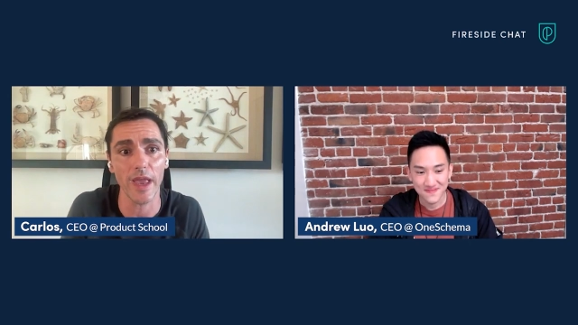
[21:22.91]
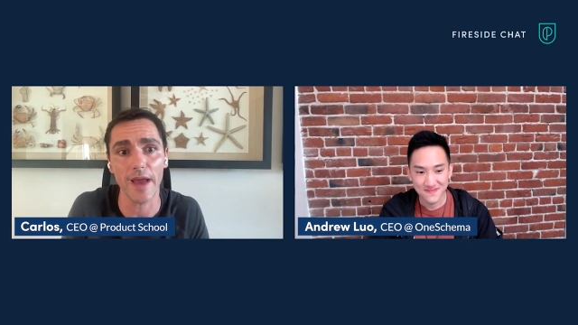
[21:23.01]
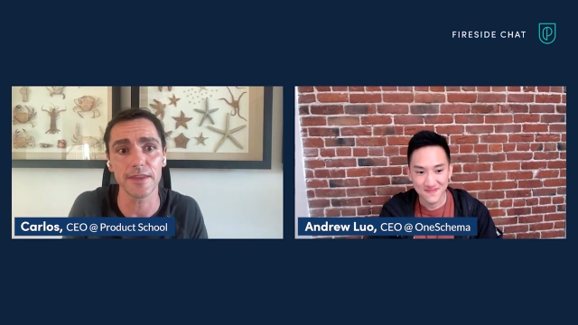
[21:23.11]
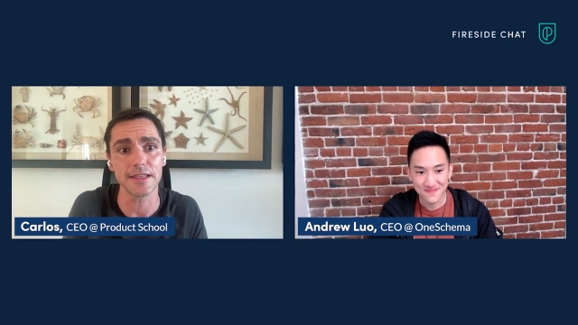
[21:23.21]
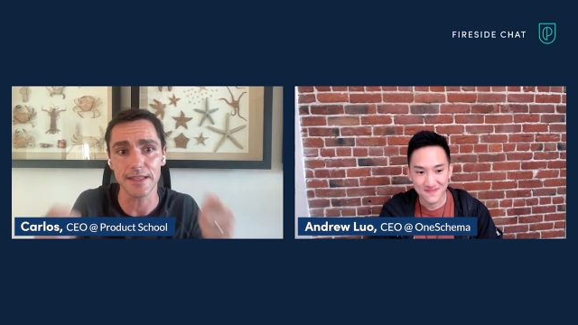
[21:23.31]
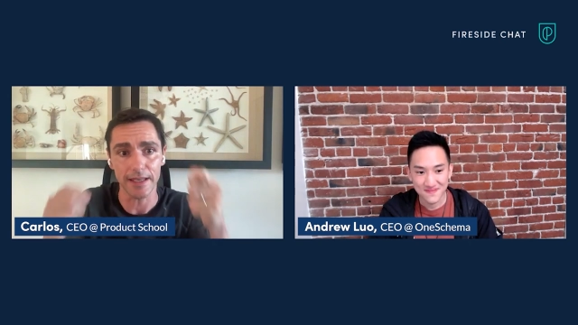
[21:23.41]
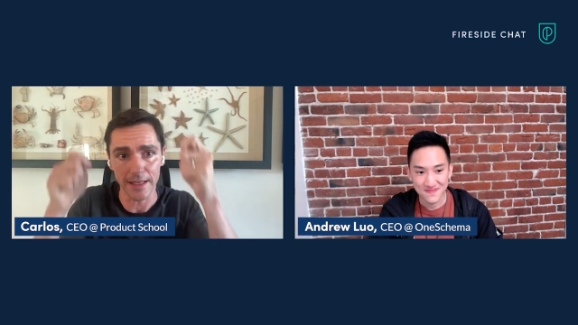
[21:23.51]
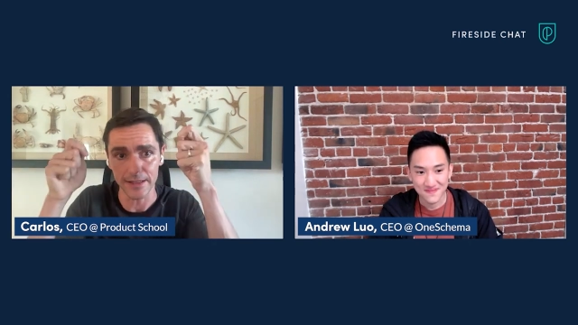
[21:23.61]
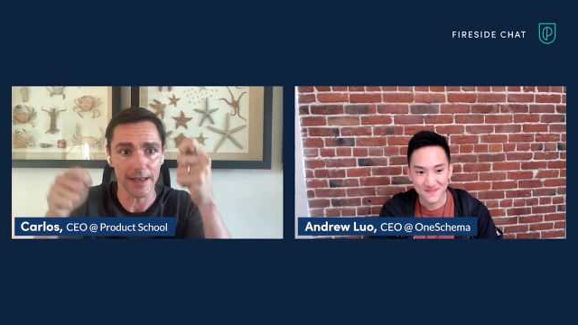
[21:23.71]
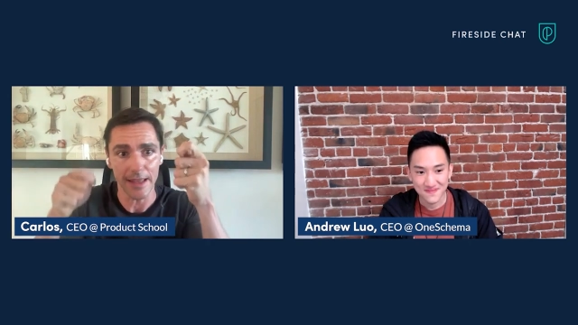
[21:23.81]
Speaker 1: We have this
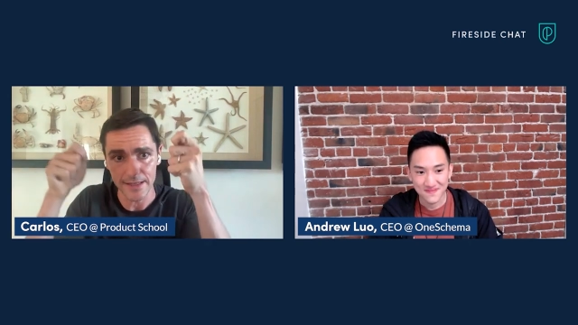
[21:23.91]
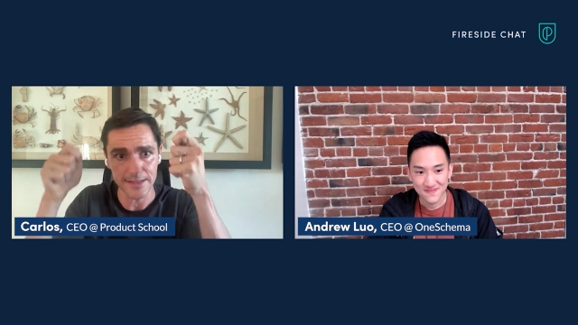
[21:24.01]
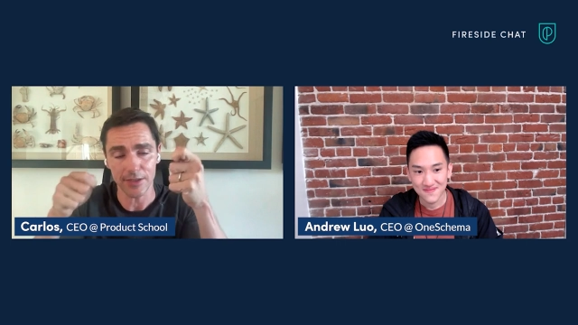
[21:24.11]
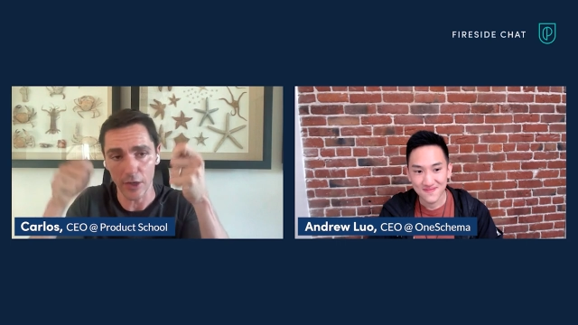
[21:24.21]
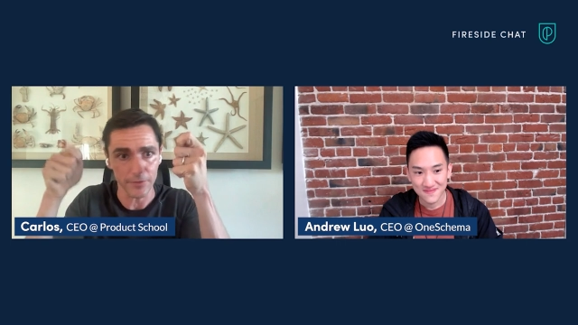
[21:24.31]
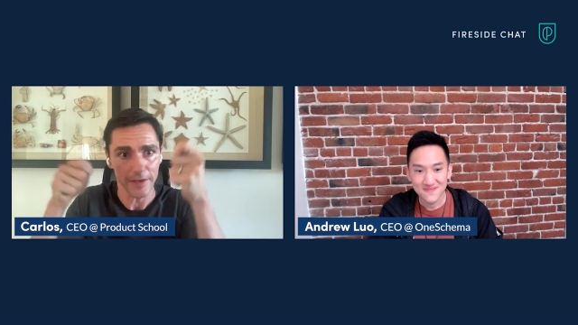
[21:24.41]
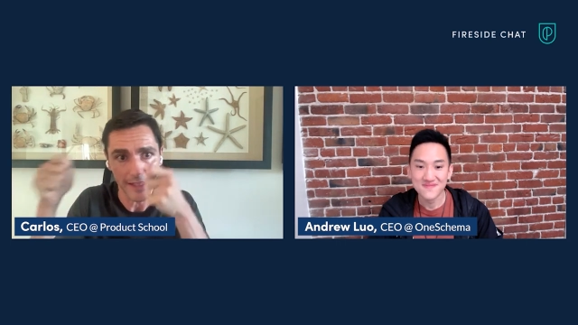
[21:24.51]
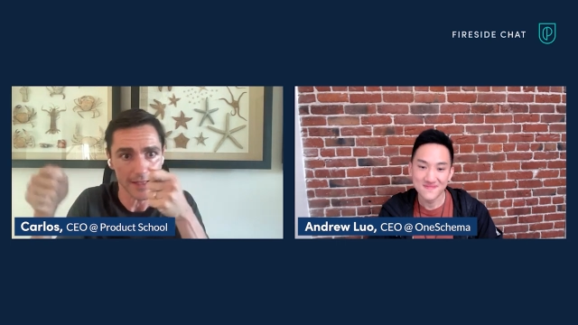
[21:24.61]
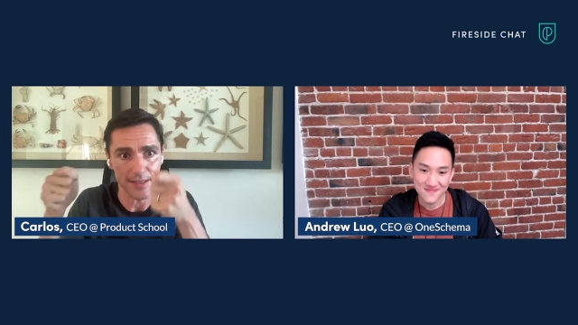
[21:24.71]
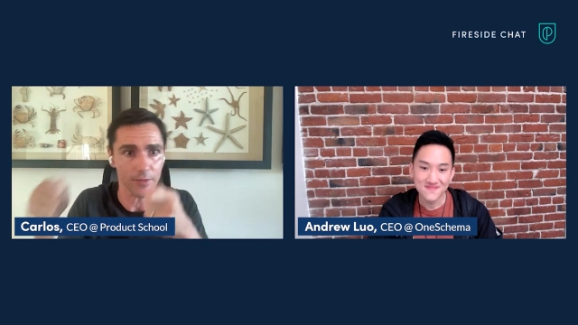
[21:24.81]
list of
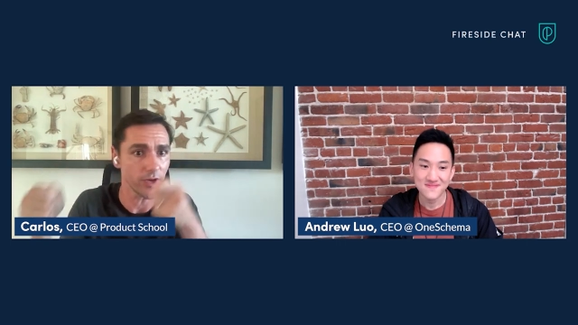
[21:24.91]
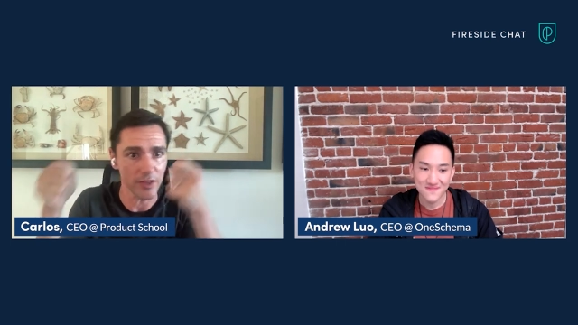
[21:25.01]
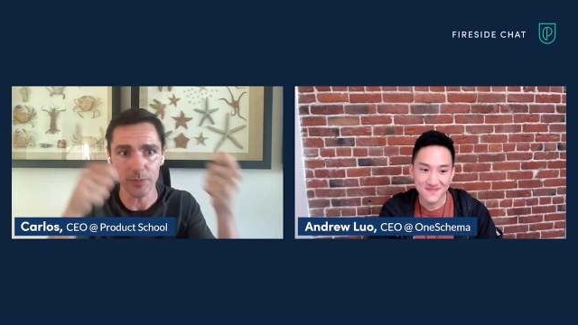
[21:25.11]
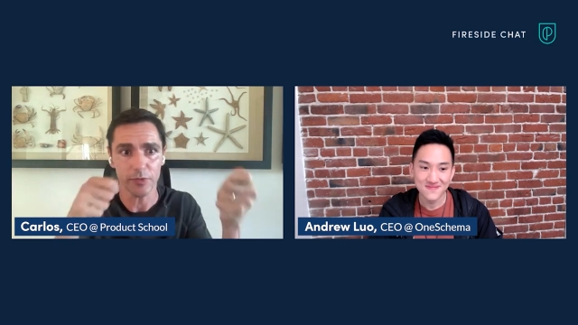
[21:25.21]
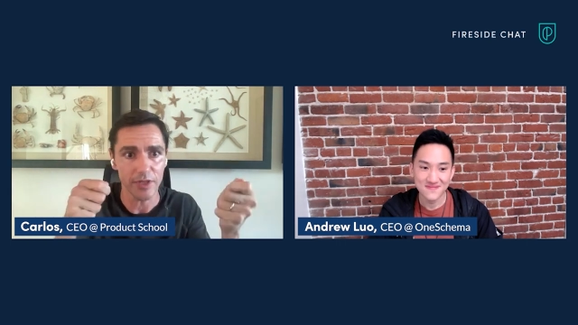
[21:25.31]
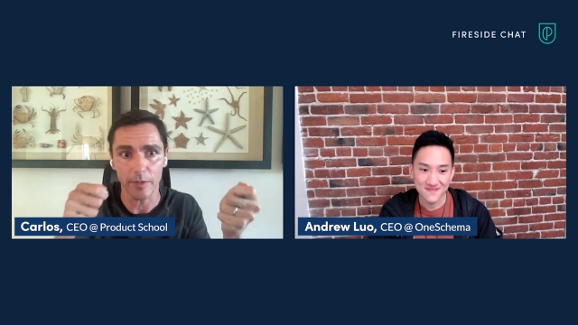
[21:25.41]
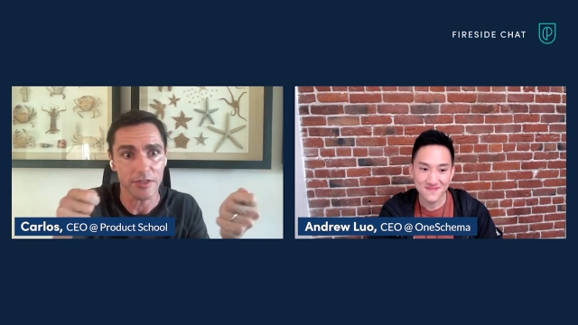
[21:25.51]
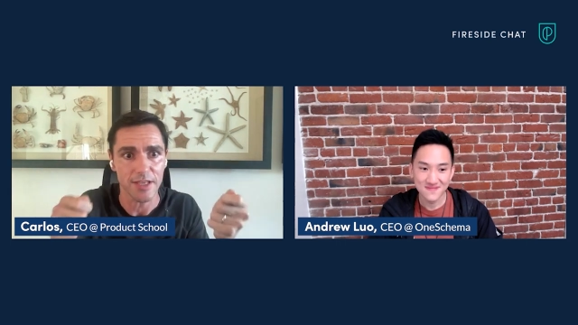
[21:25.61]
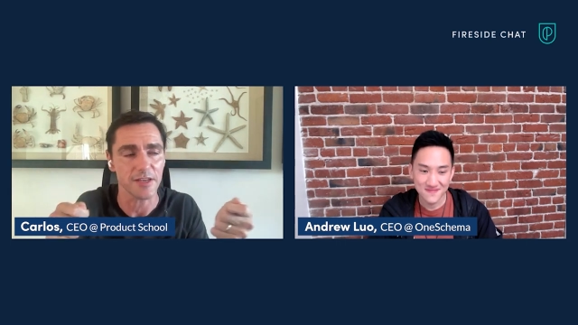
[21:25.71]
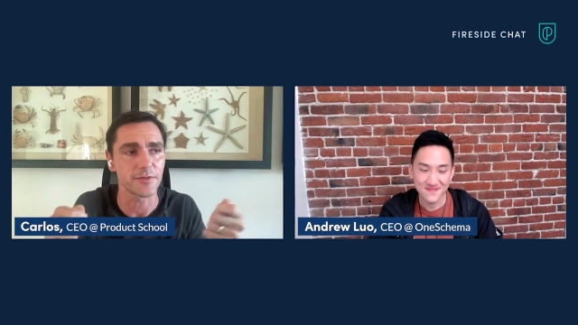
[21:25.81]
leads and we need to put them on
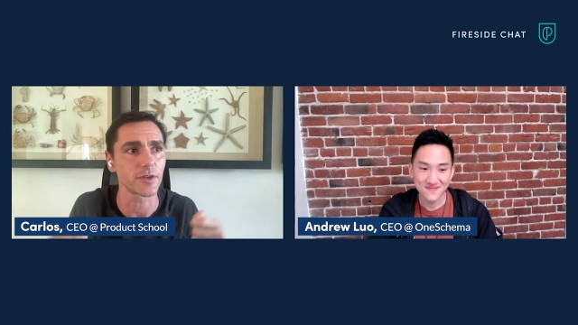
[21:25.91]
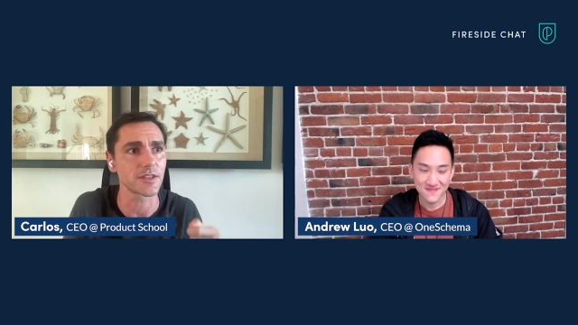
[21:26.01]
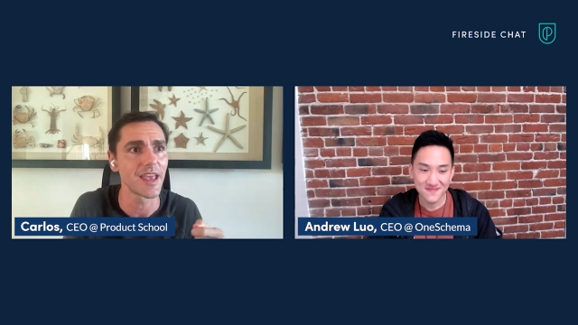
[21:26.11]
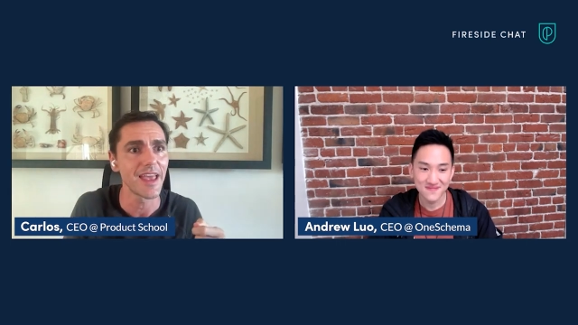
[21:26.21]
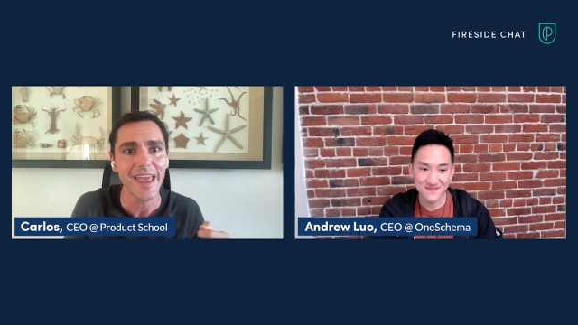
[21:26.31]
Salesforce.